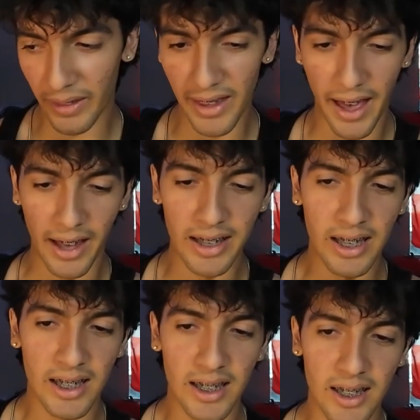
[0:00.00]
yeah,
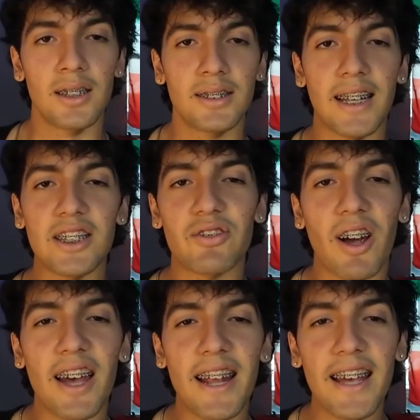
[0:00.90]
today's
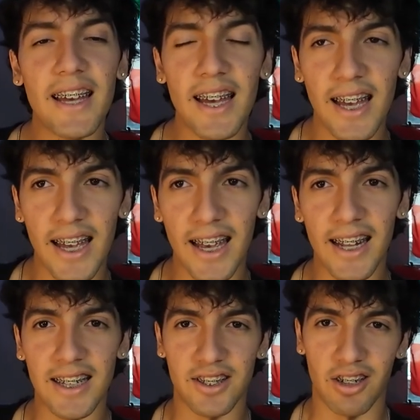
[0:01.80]
Friday
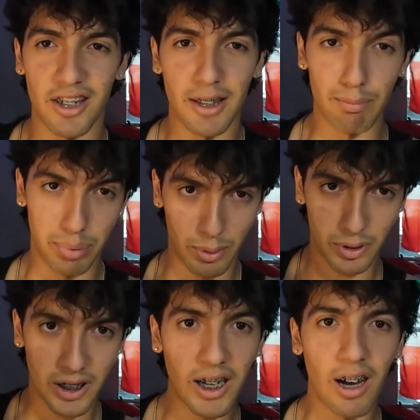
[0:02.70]
and I started the
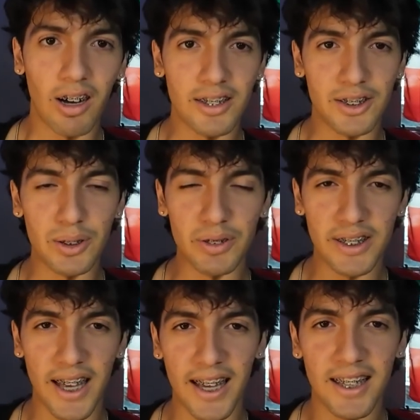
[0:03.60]
bulk on
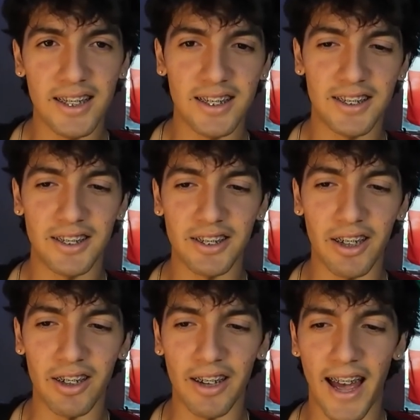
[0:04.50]
Tuesday.
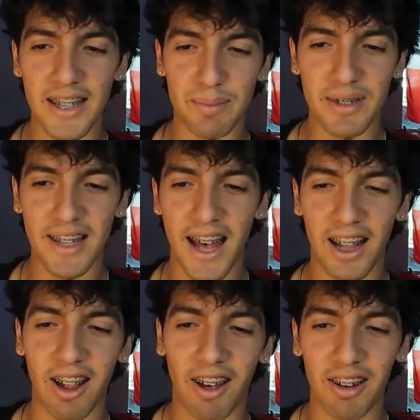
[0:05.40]
So it hasn't been
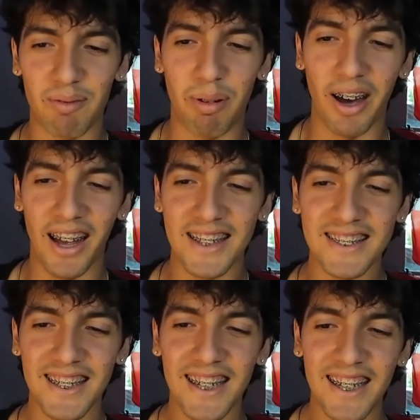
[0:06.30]
that long, but
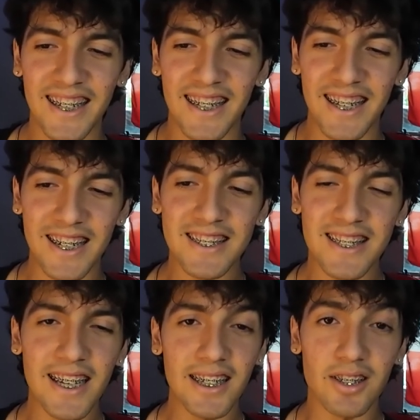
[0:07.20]
it is
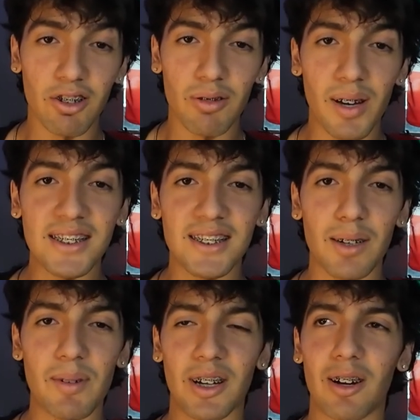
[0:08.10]
taking a toll on my
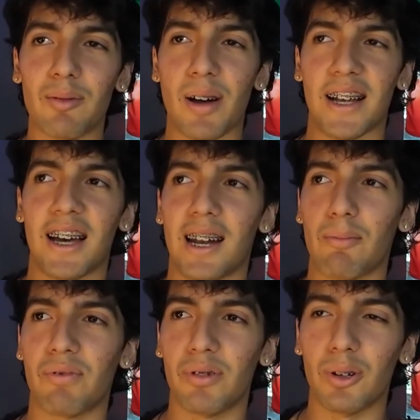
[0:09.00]
stomach. Oh my God,
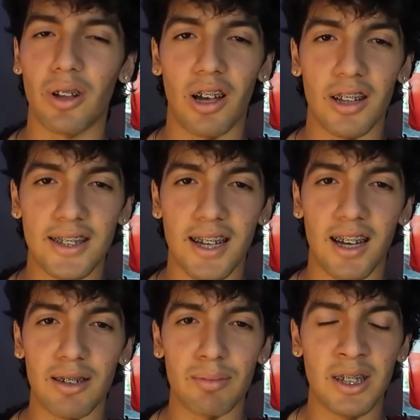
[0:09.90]
I'm full all the
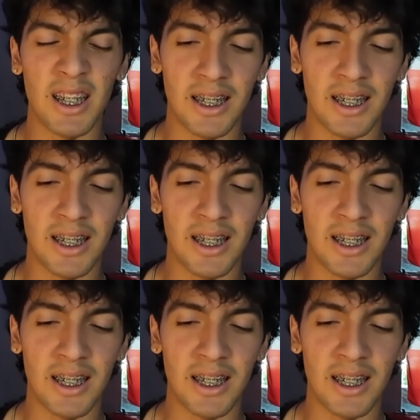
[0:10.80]
time.